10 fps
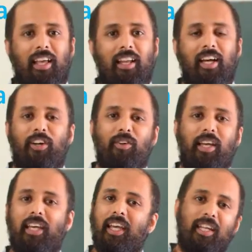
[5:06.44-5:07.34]
Now
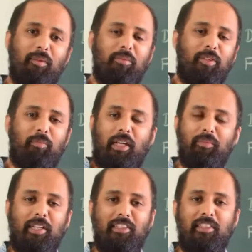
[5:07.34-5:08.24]
again,
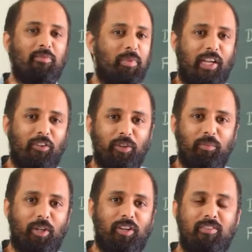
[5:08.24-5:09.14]
mathematicians believed,
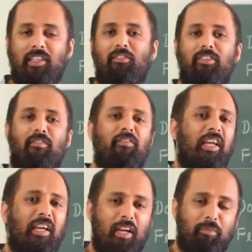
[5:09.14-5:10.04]
because he was a
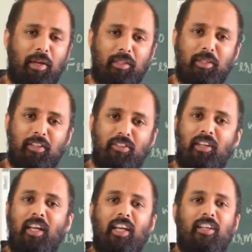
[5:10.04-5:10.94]
very great
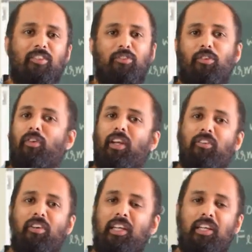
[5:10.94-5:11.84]
mathematician, so
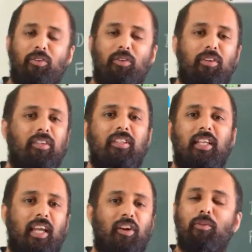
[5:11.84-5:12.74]
whatever he told, there
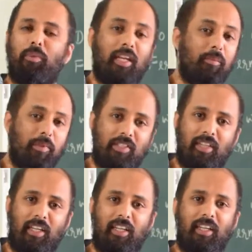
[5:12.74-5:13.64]
cannot be any
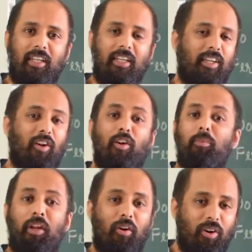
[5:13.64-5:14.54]
mistake, it cannot
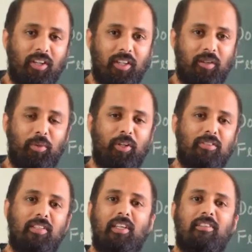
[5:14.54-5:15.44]
be wrong,
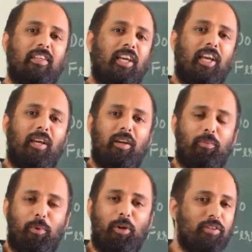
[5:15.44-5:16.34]
because he has
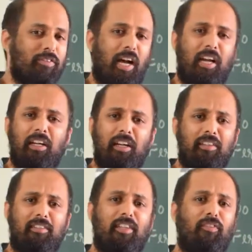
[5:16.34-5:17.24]
produced
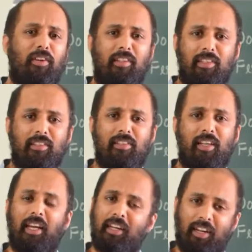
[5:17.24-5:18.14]
hundreds of results,
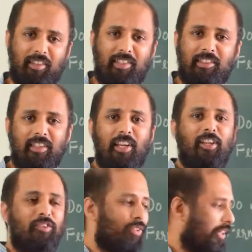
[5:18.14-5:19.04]
correct results,
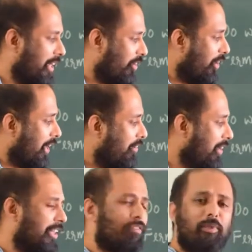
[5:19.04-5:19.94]
so they thought even
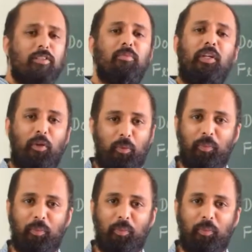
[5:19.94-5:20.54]
this must be true.